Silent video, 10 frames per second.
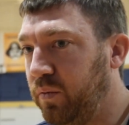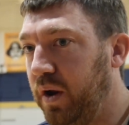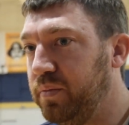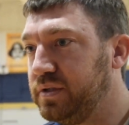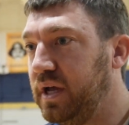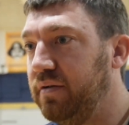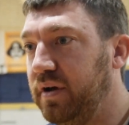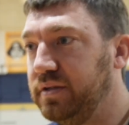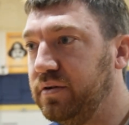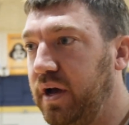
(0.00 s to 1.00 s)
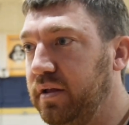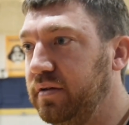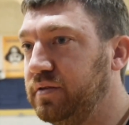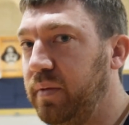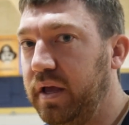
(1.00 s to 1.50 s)
one um, of high school
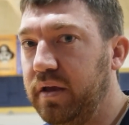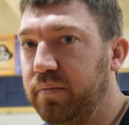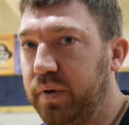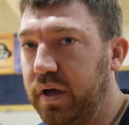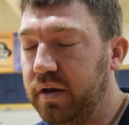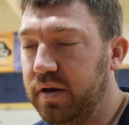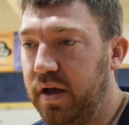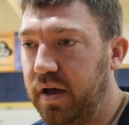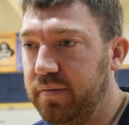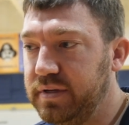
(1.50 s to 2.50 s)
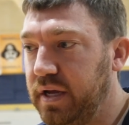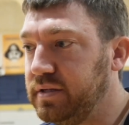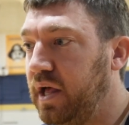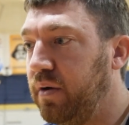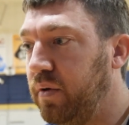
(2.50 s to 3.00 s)
athletes make it, but um, it
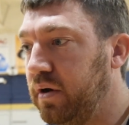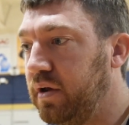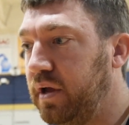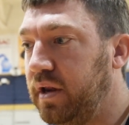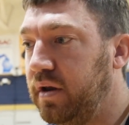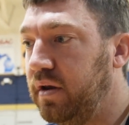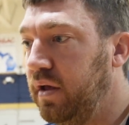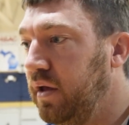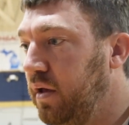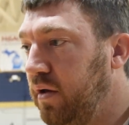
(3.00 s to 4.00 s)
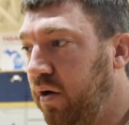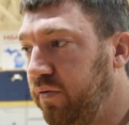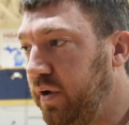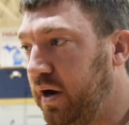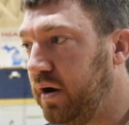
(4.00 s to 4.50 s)
takes a lot of work, and
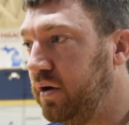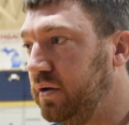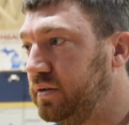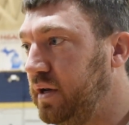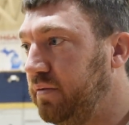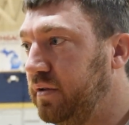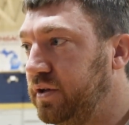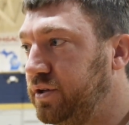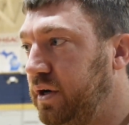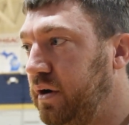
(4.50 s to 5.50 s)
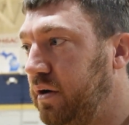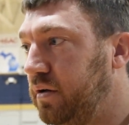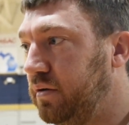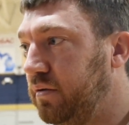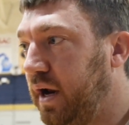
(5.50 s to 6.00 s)
hopefully our girls after this
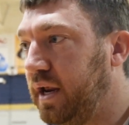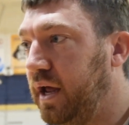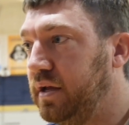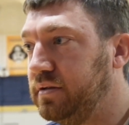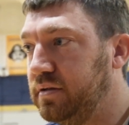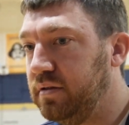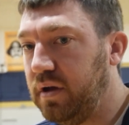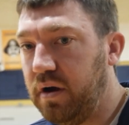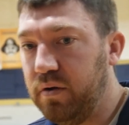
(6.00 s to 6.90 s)
year recognize the